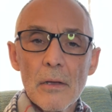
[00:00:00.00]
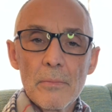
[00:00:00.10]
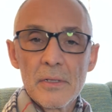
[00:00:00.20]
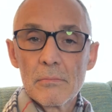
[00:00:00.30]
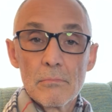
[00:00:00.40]
I
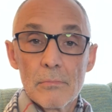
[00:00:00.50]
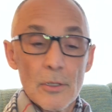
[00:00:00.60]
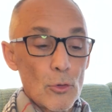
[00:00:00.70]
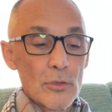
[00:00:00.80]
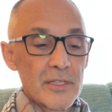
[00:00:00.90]
mean,
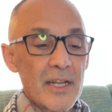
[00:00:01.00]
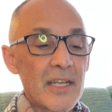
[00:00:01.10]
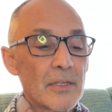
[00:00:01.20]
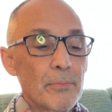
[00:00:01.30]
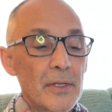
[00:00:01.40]
of course, it
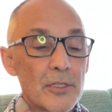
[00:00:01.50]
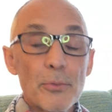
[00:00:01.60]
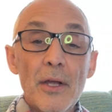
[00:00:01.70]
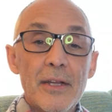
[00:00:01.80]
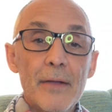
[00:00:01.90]
hasn't been
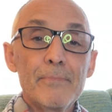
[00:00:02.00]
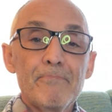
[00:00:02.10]
sprayed yet.